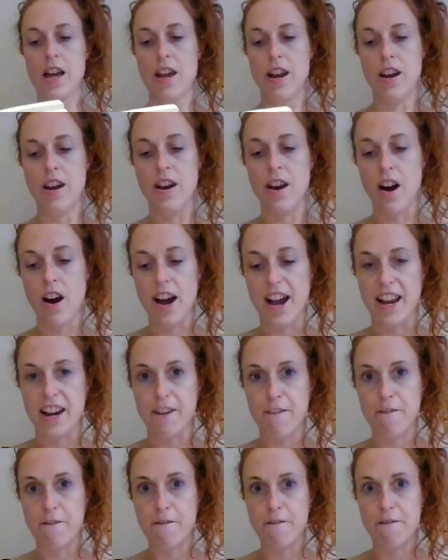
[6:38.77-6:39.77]
giants.
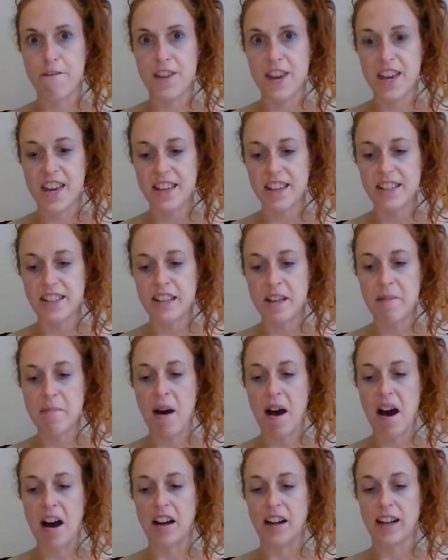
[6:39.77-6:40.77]
9 fearsome,
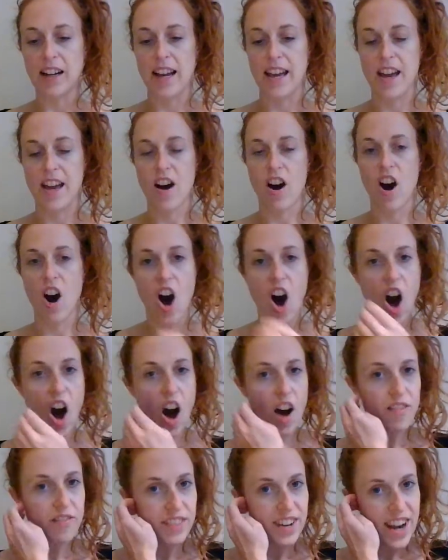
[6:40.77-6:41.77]
ugly,
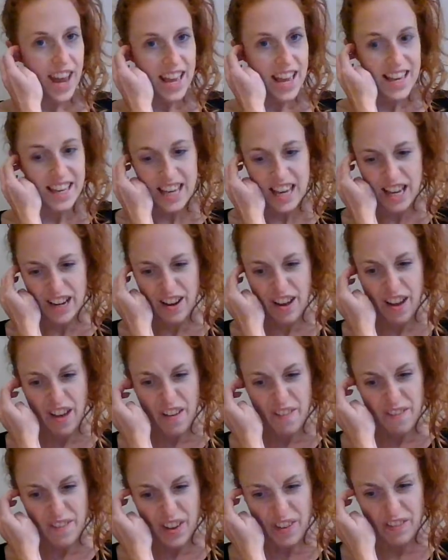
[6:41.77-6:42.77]
half-naked,
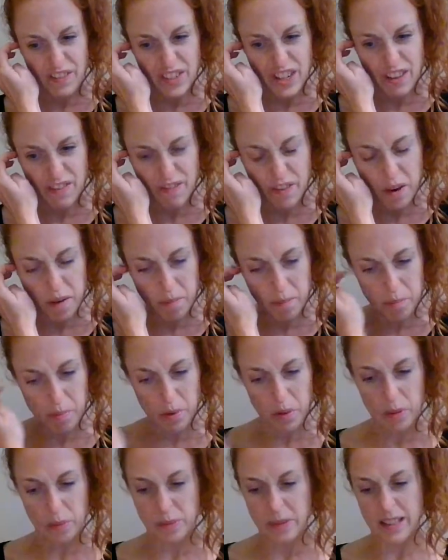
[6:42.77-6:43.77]
50-foot
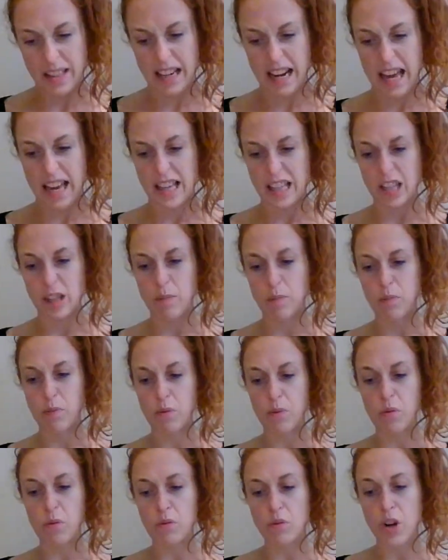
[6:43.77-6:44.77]
brutes lay
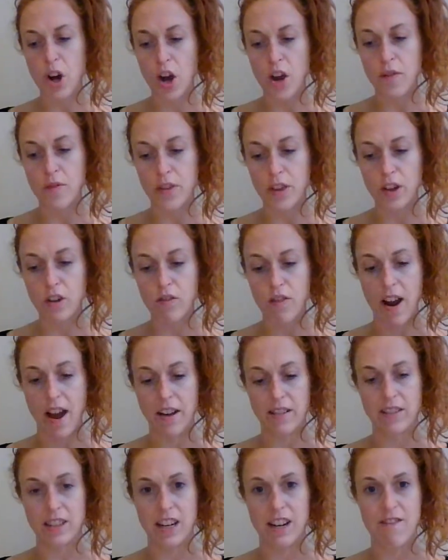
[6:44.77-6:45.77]
sprawled over the
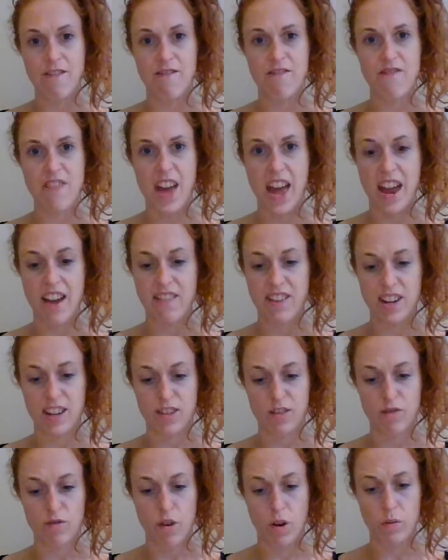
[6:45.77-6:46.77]
ground in various
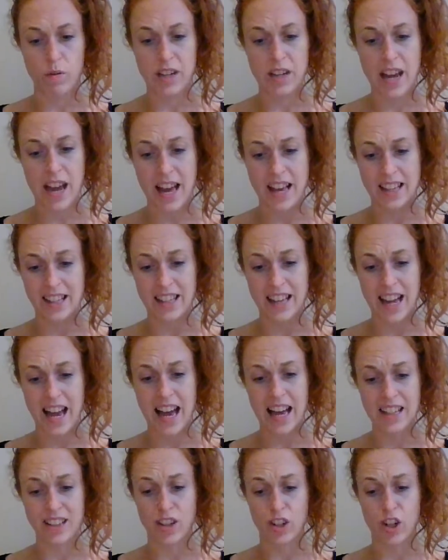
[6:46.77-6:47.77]
grotesque
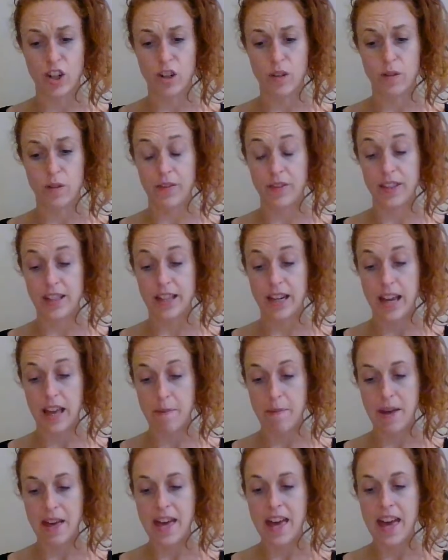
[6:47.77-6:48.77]
attitudes of sleep,
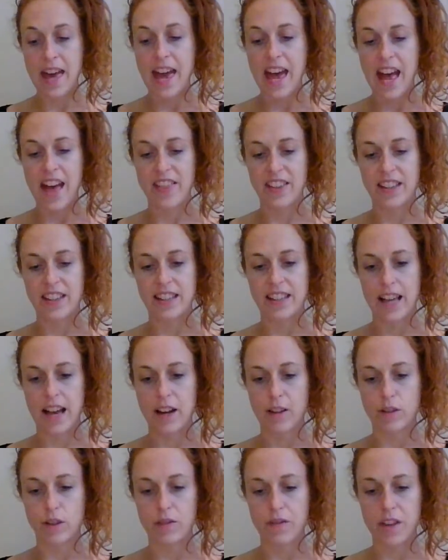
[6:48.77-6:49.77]
and the
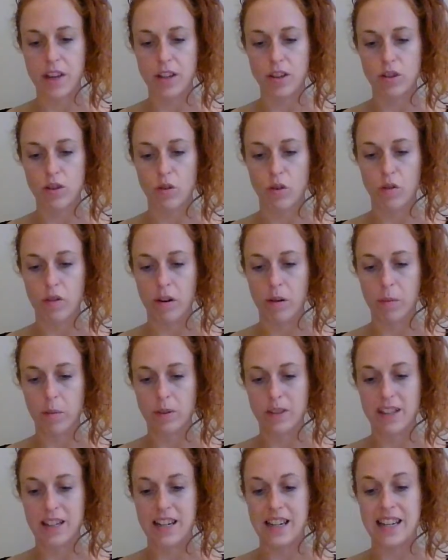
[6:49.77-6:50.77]
sound of their snoring
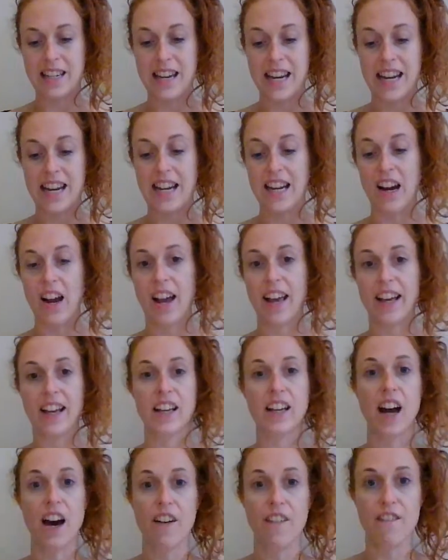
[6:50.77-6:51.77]
was indeed like
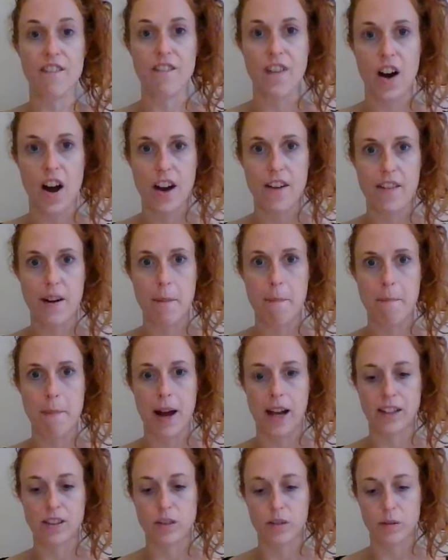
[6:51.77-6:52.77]
gunfire in a
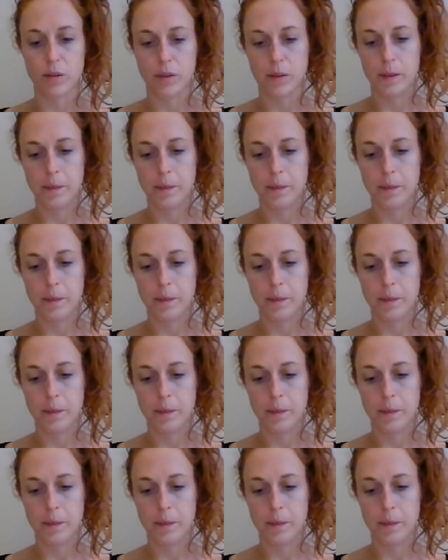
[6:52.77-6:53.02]
battle.